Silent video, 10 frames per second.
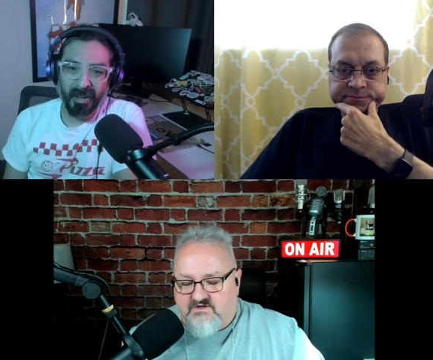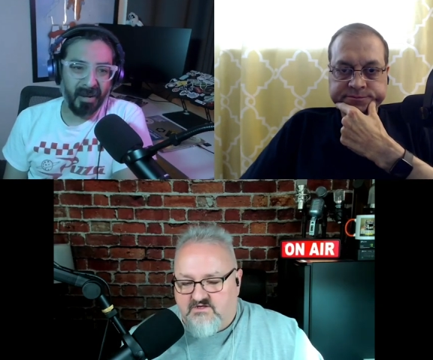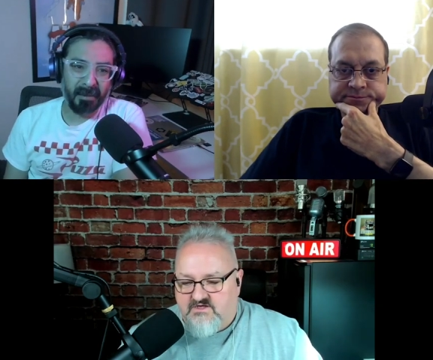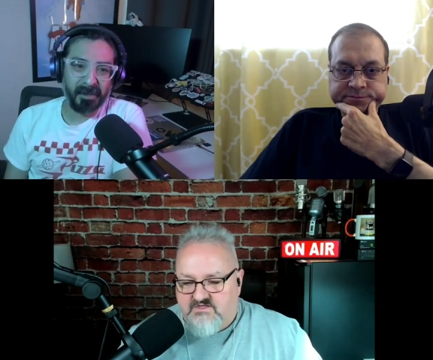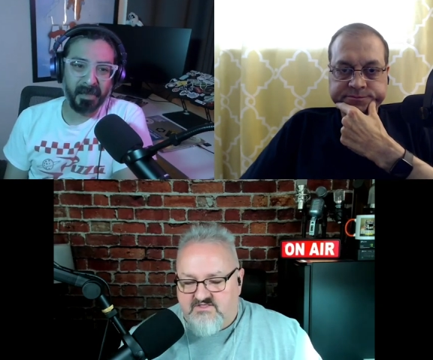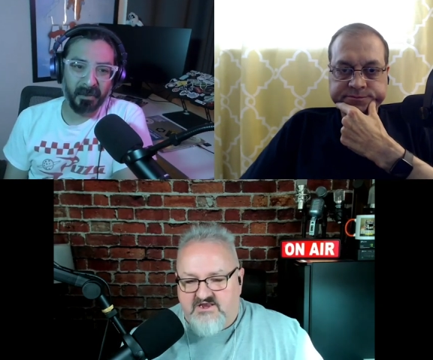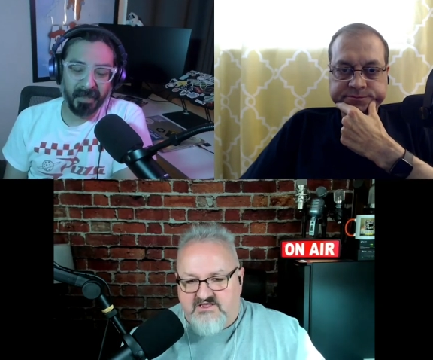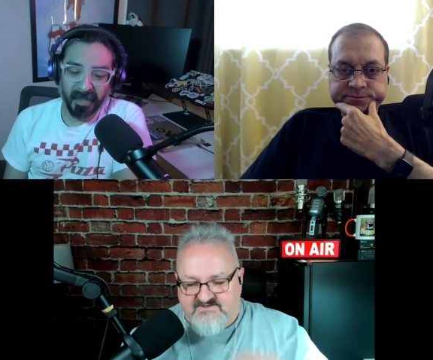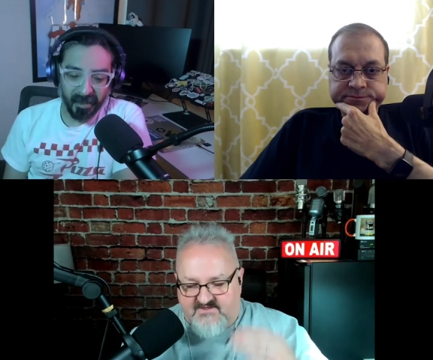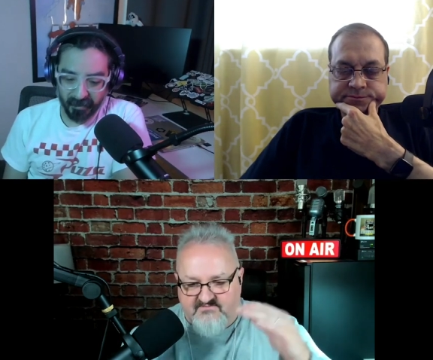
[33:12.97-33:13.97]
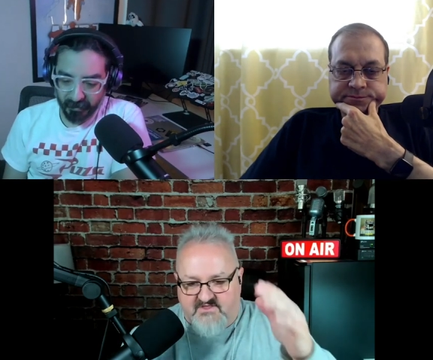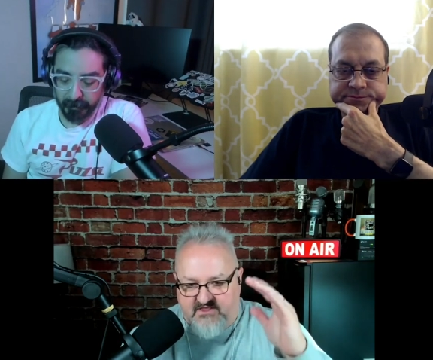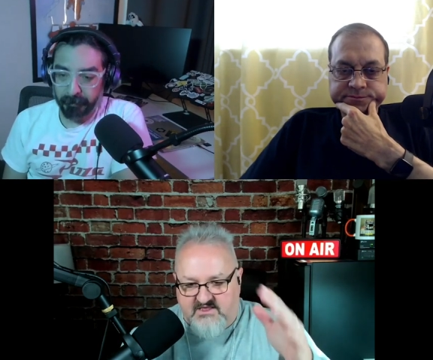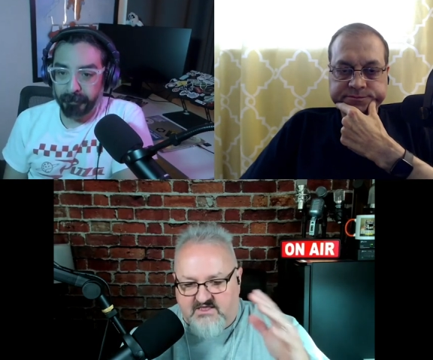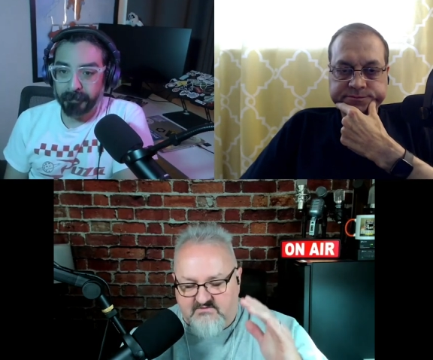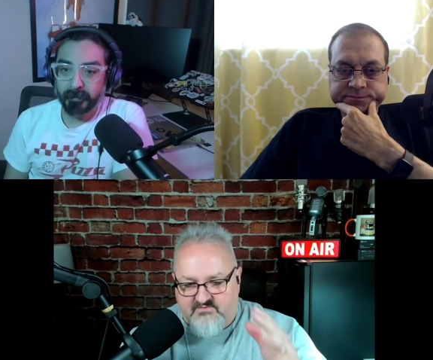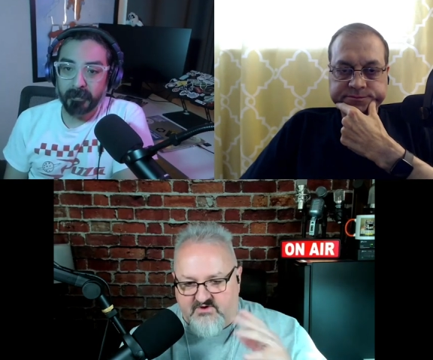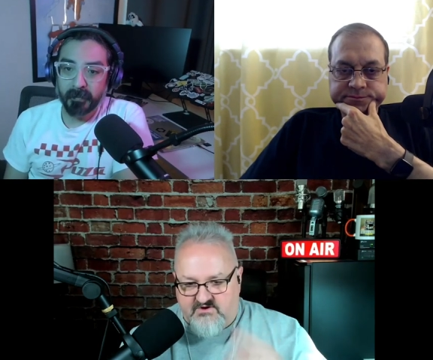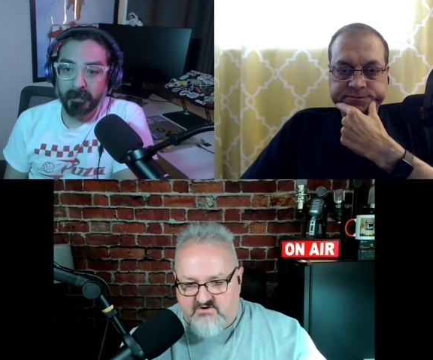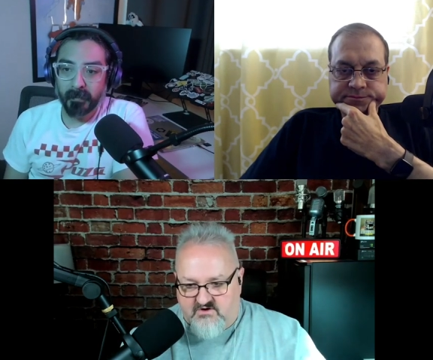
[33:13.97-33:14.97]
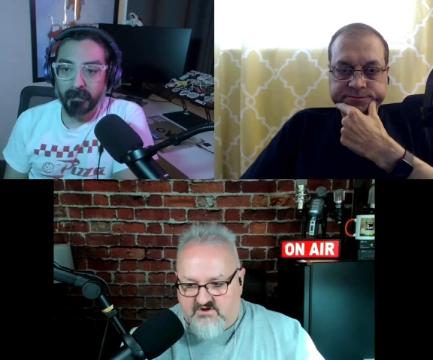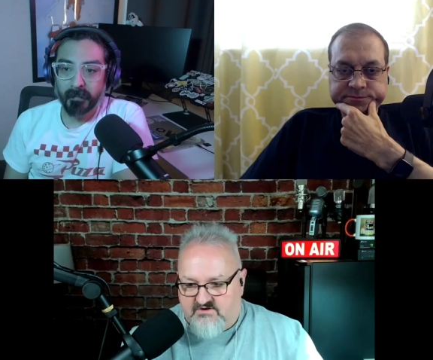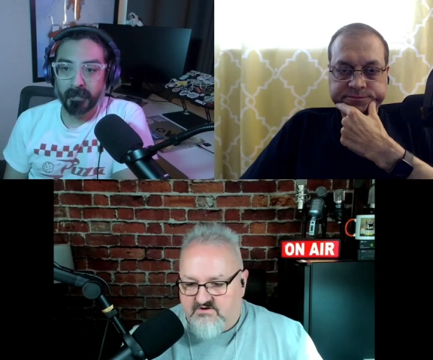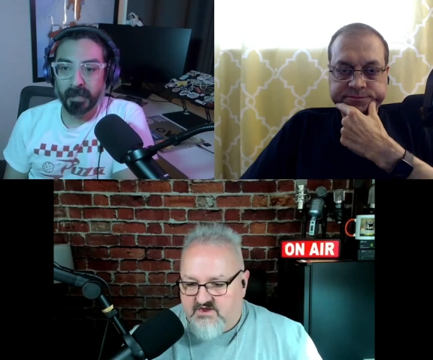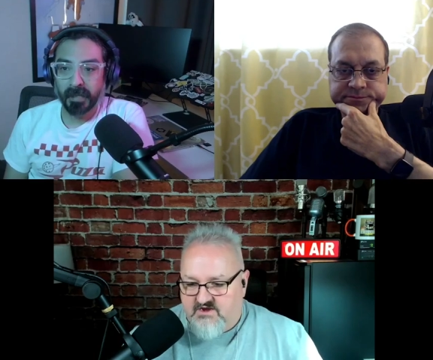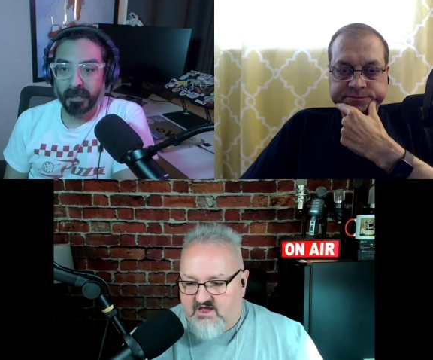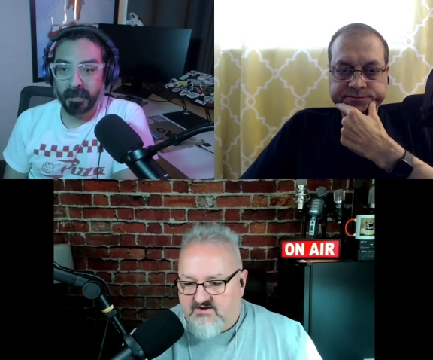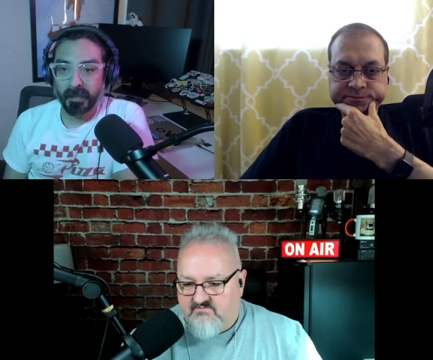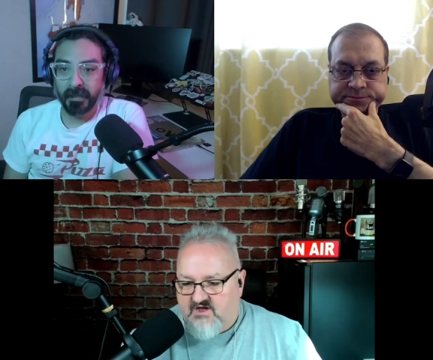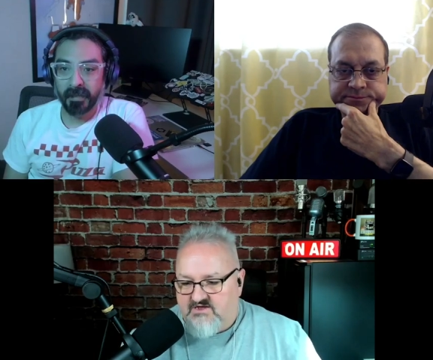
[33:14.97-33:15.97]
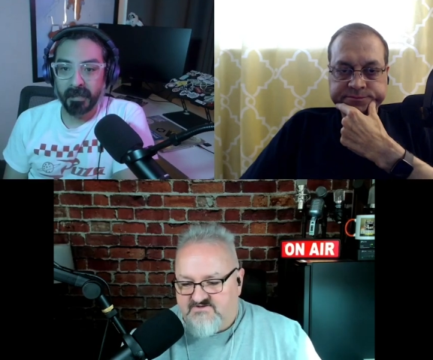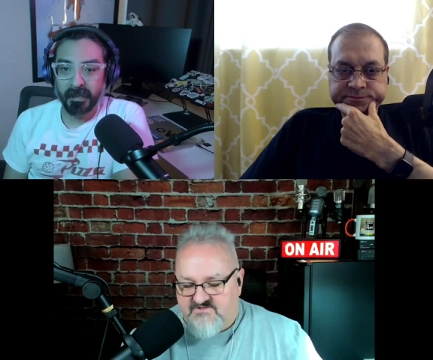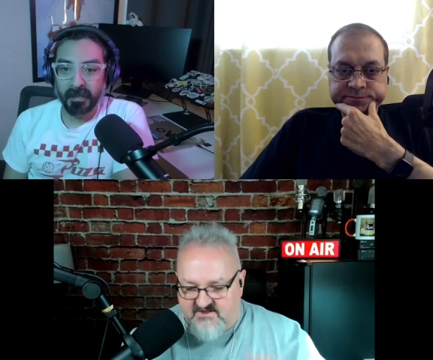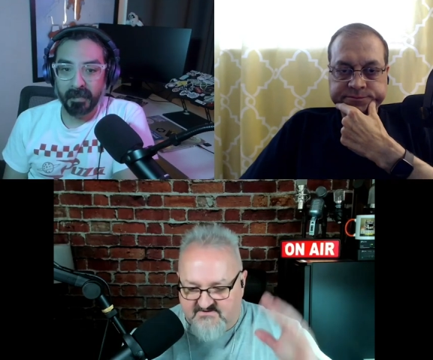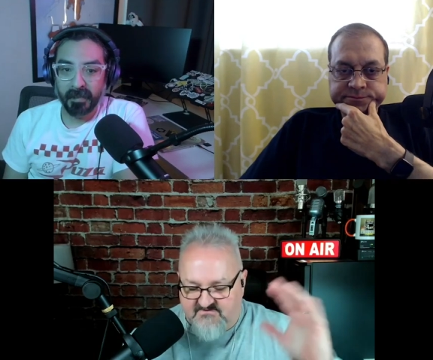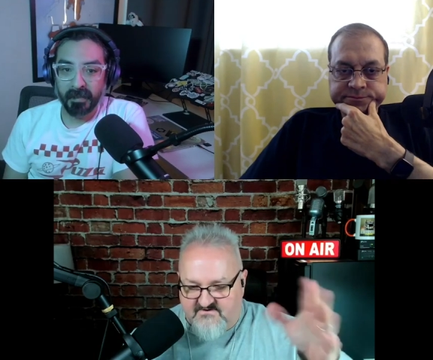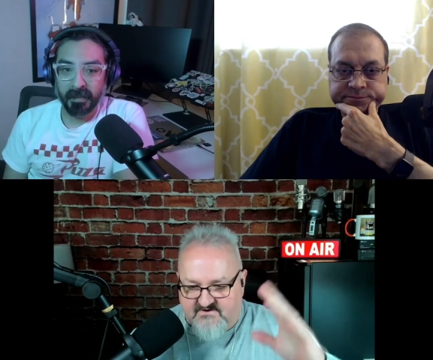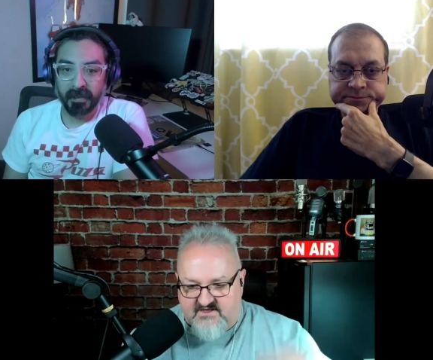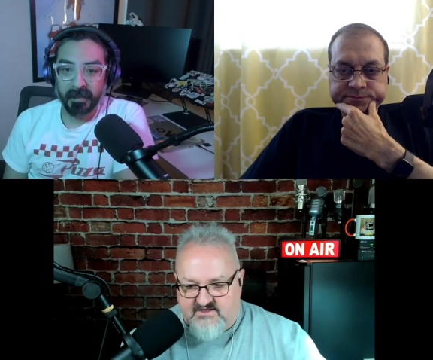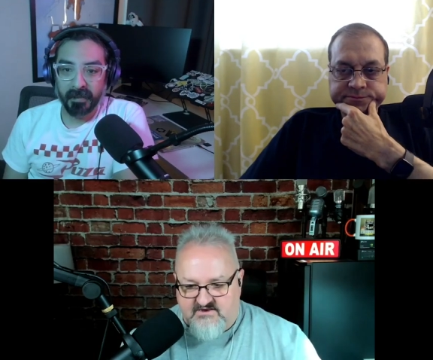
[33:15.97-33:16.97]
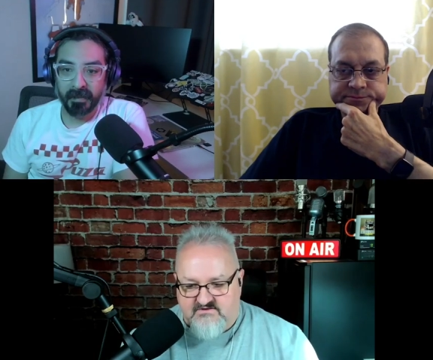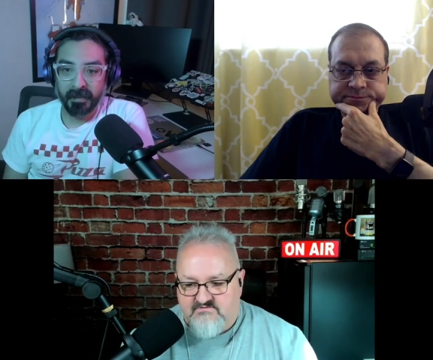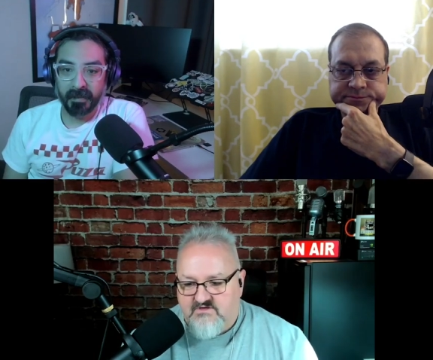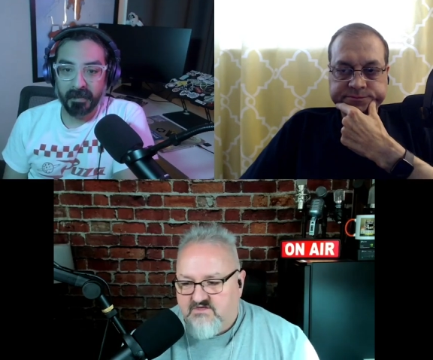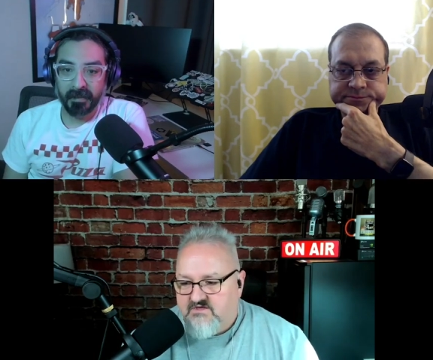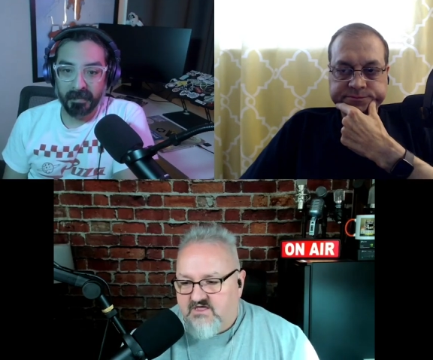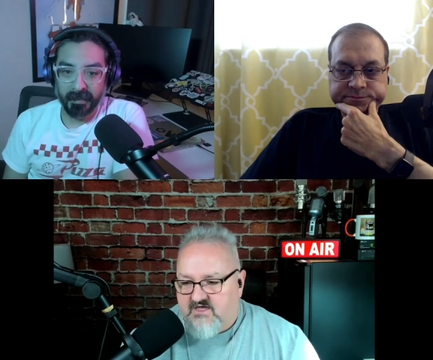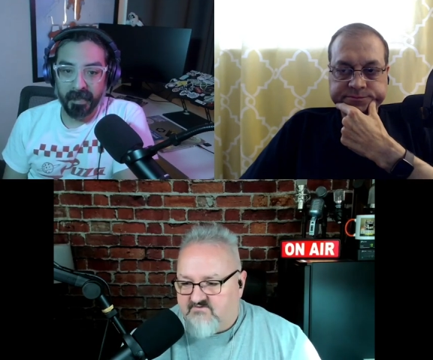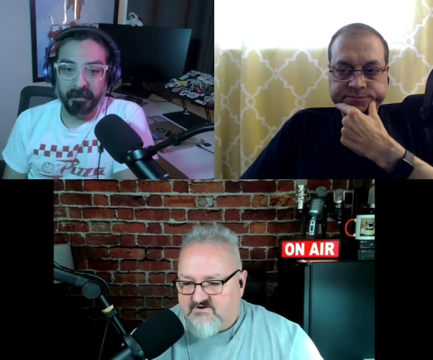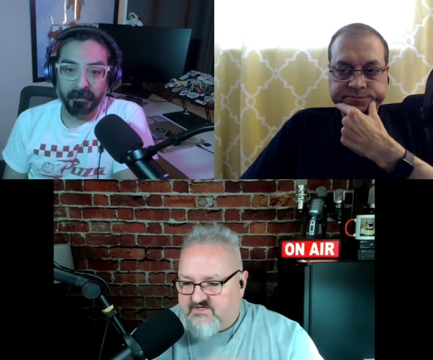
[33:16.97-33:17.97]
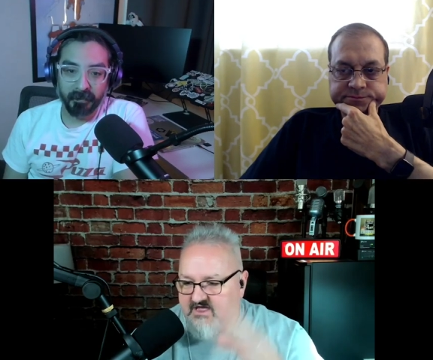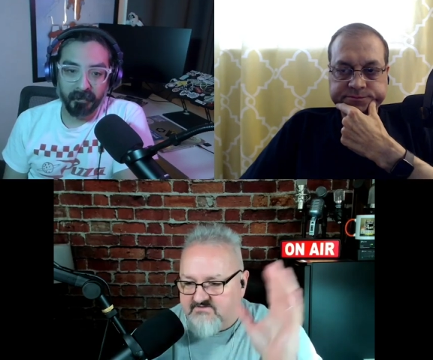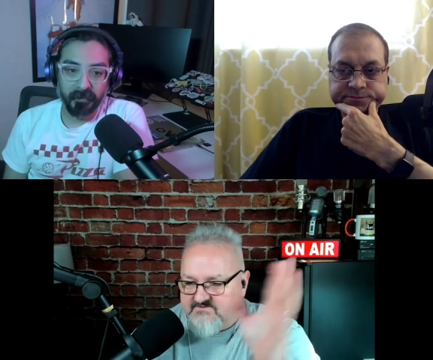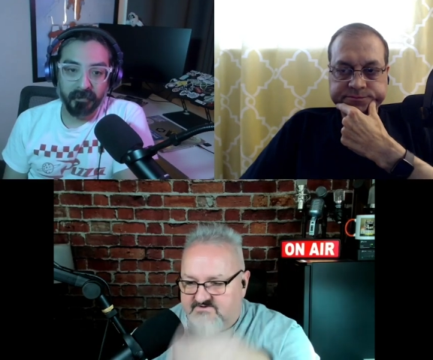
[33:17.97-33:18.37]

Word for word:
Speaker 1: Oh, absolutely. They need not. something they can put on an itemized ledger and have yeah. an accounts